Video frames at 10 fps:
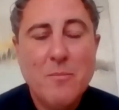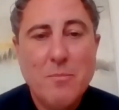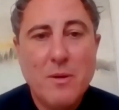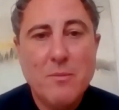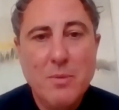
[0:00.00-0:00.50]

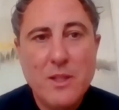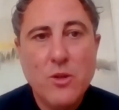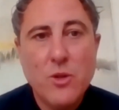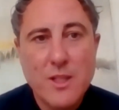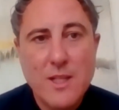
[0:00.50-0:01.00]
but being
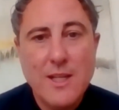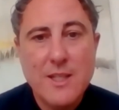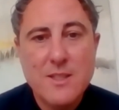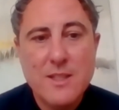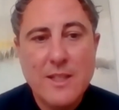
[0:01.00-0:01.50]

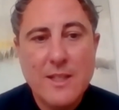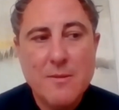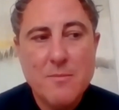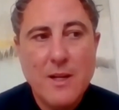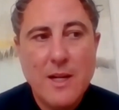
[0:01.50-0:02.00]
organised
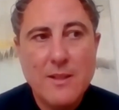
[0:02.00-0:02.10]
and